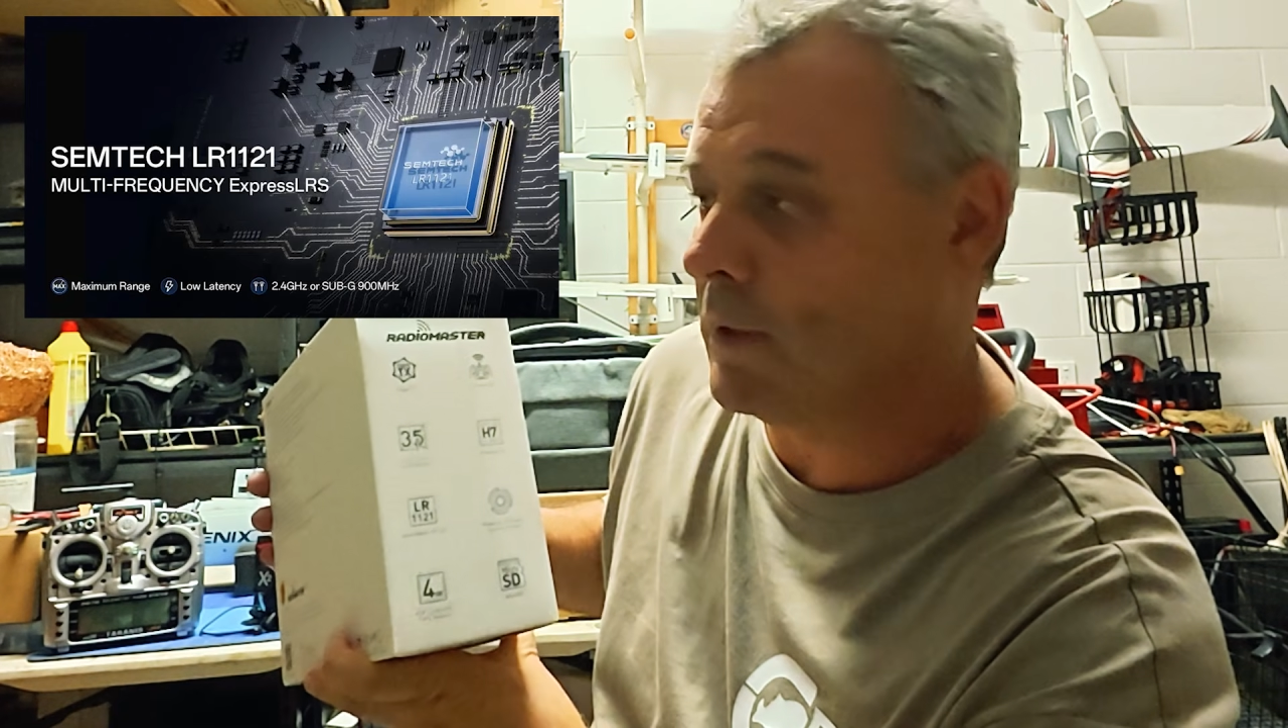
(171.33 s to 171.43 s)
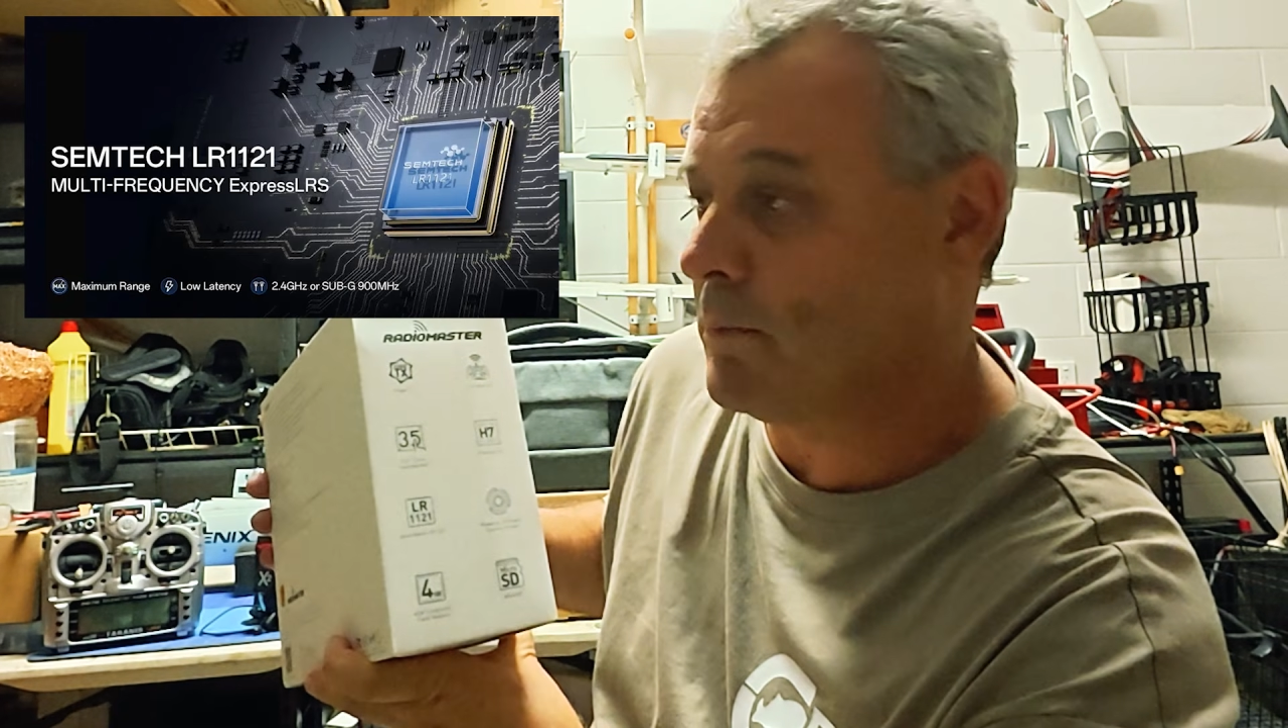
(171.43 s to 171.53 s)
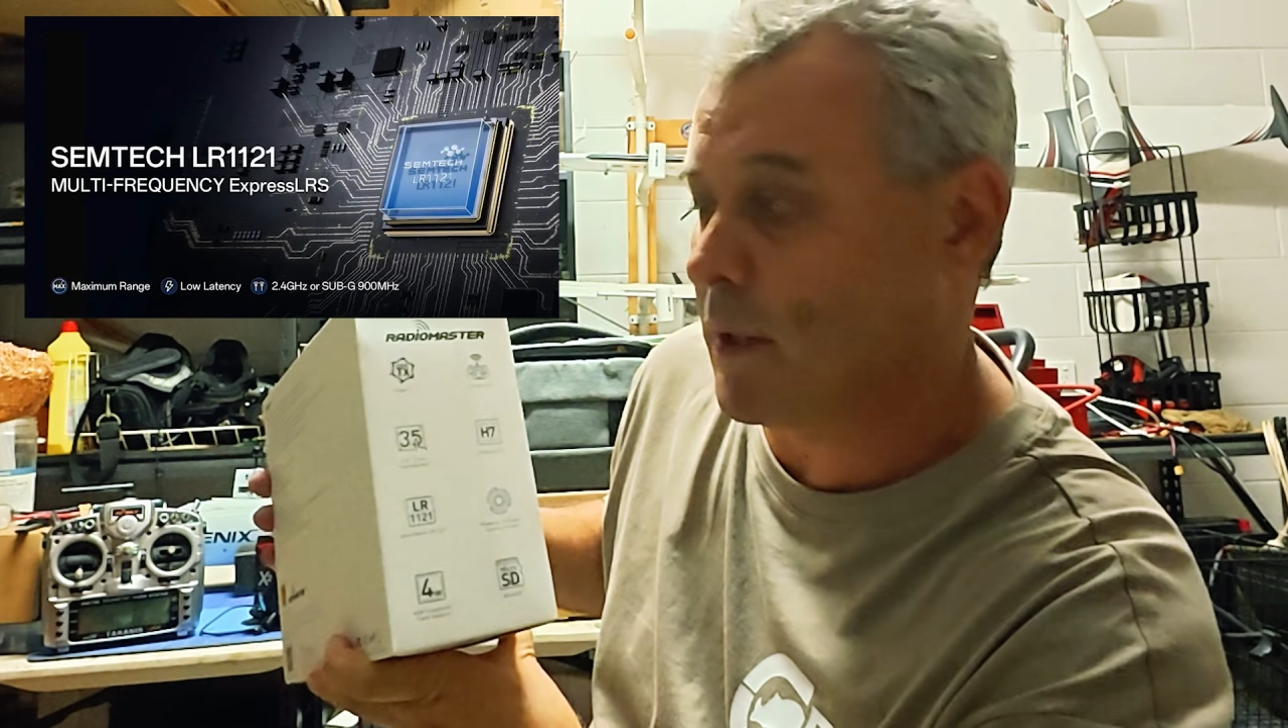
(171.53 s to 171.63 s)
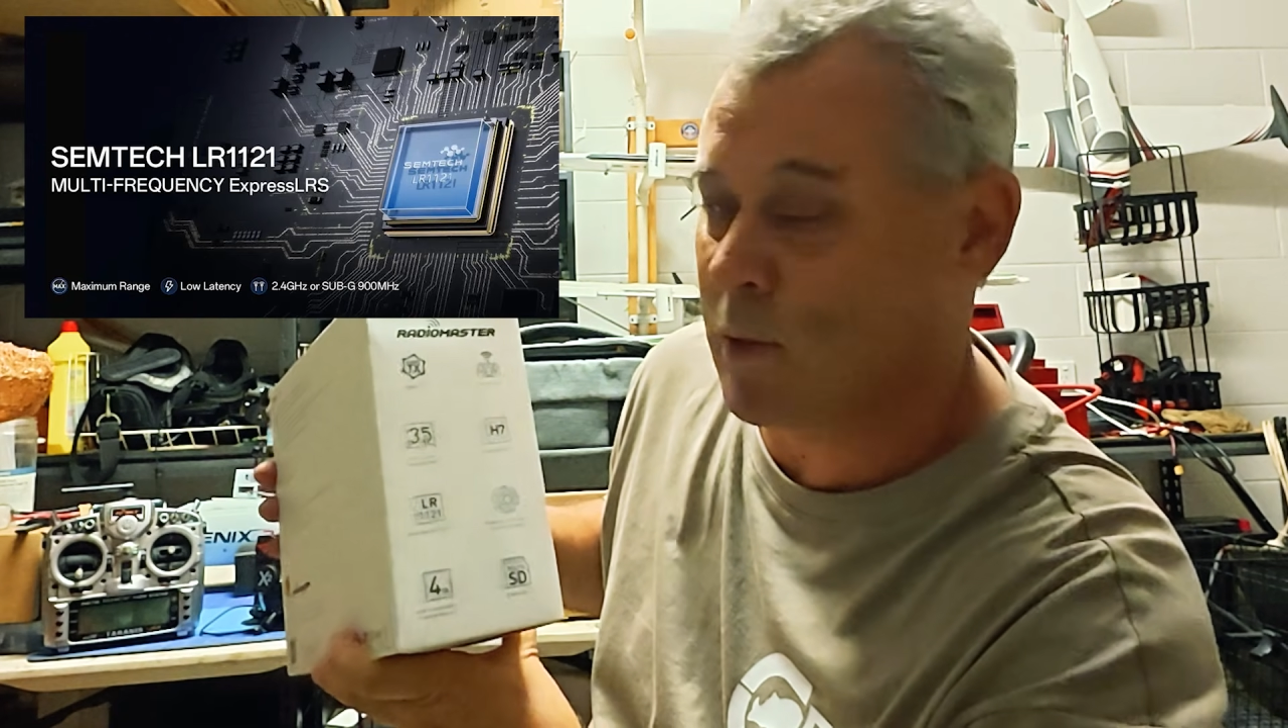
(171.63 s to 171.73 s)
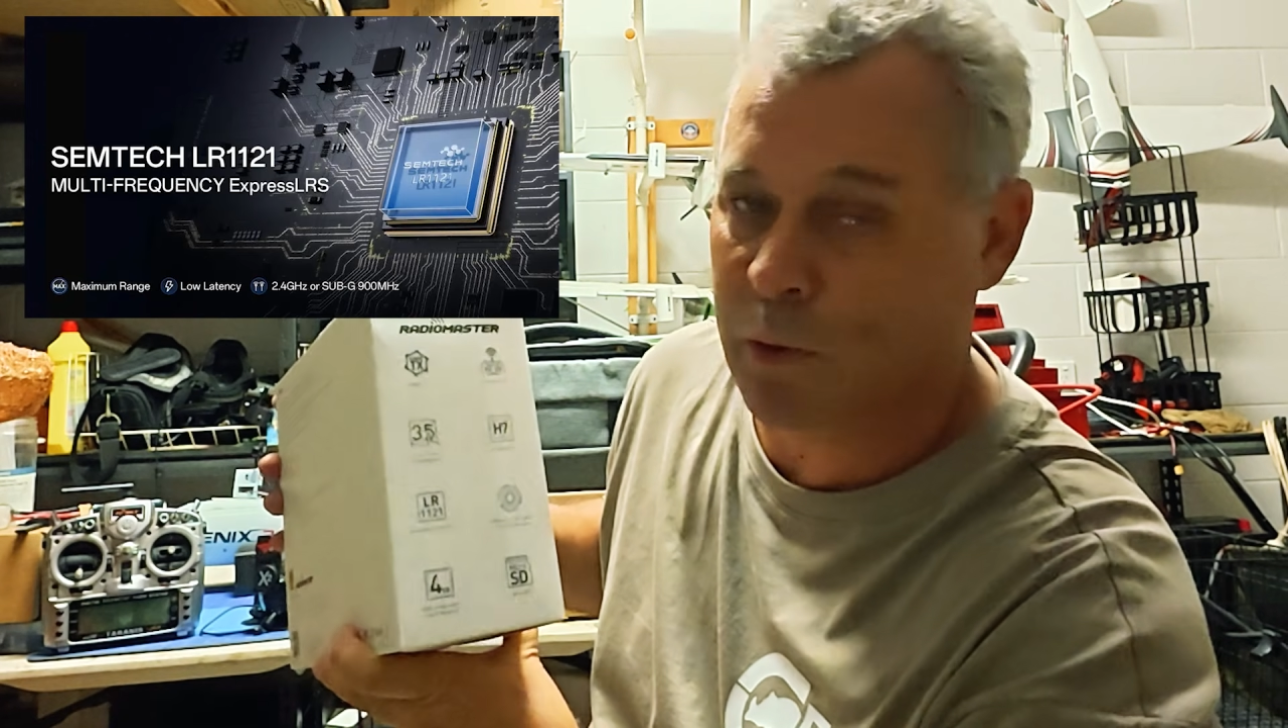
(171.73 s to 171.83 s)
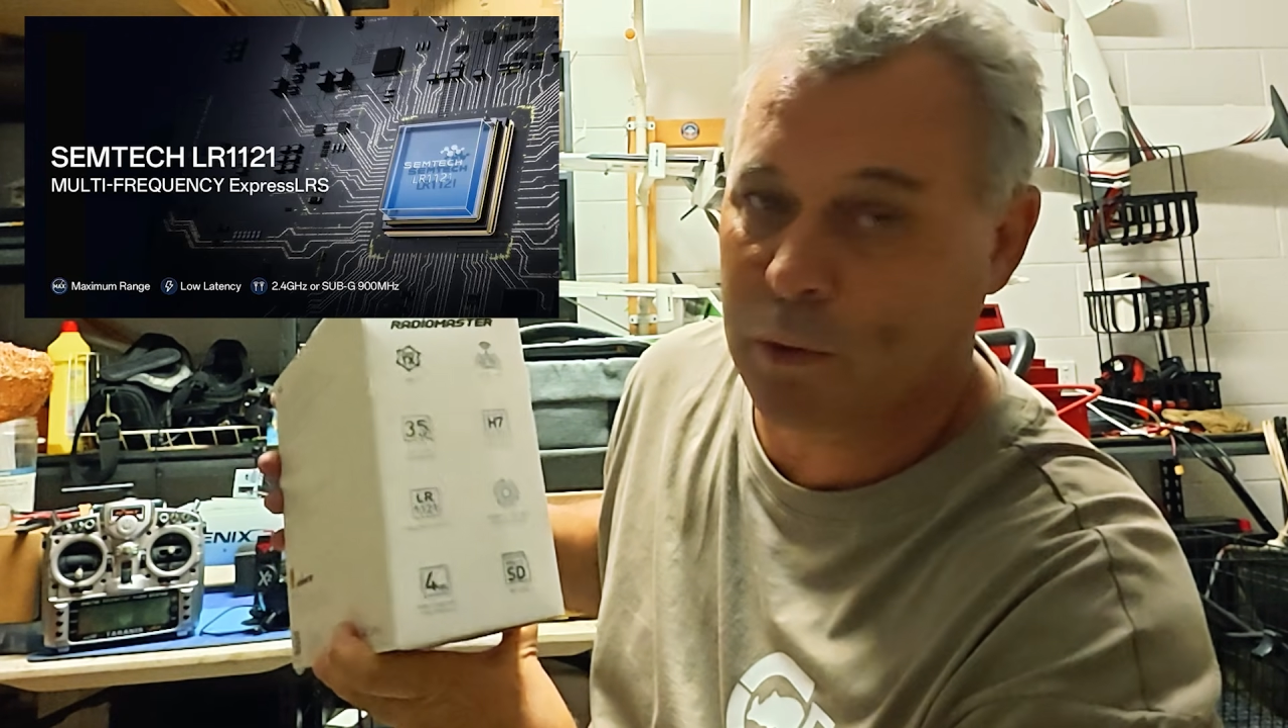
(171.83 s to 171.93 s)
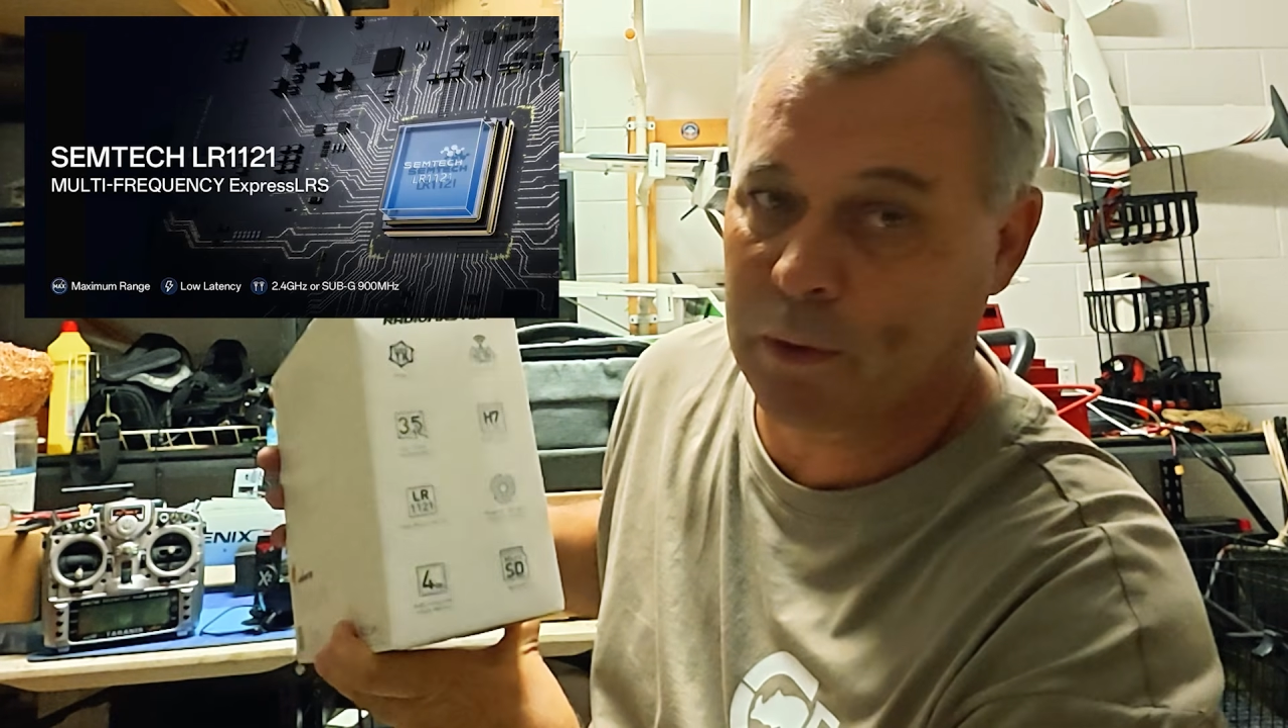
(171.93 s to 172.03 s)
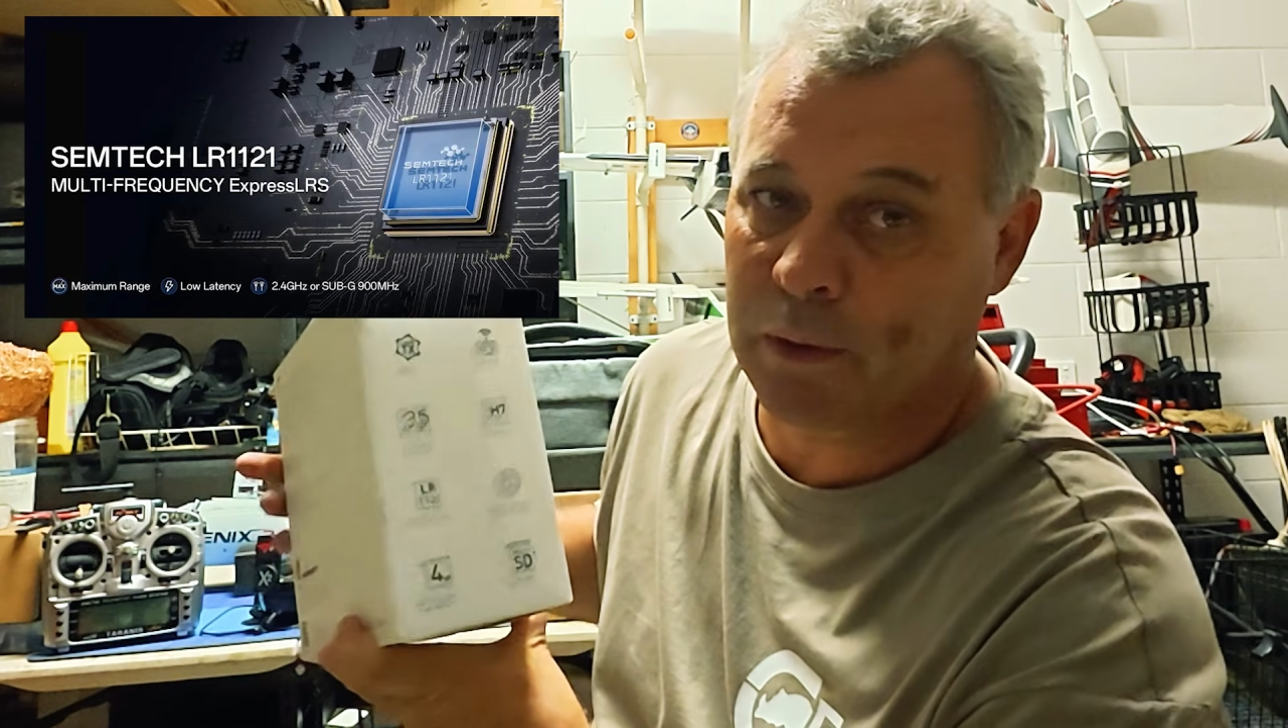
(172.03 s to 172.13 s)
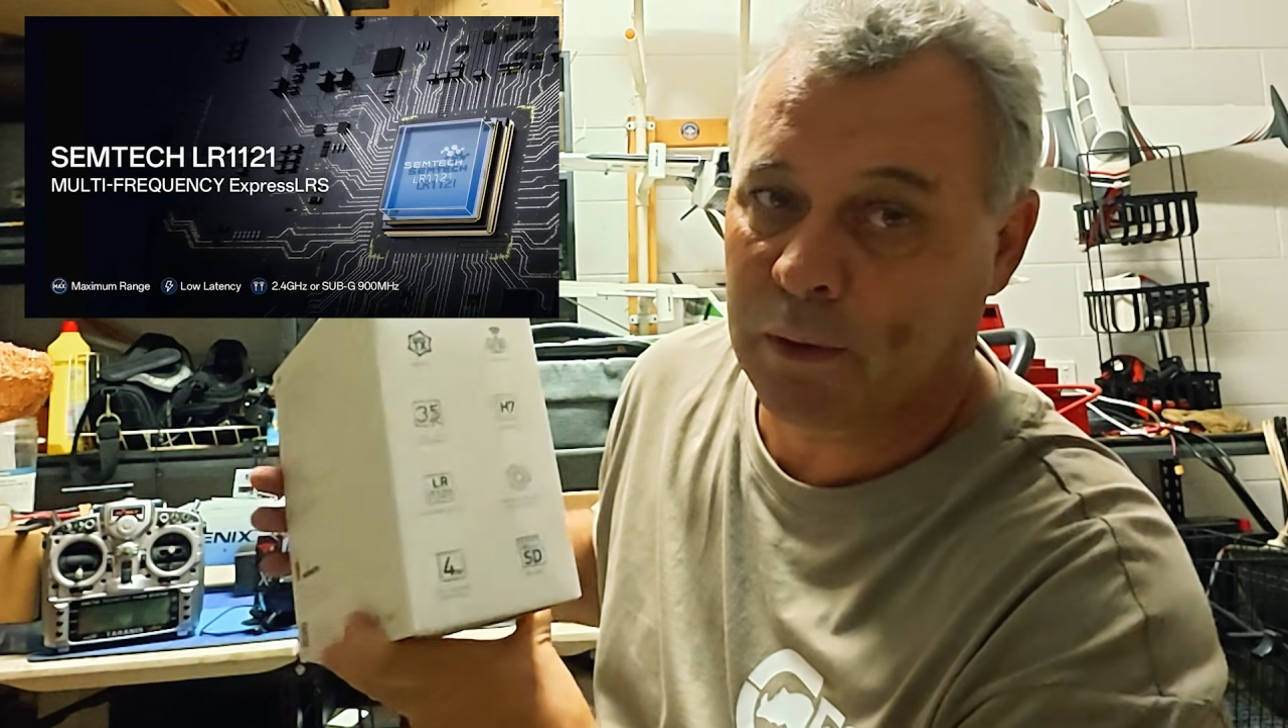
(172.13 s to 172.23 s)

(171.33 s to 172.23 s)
megahertz.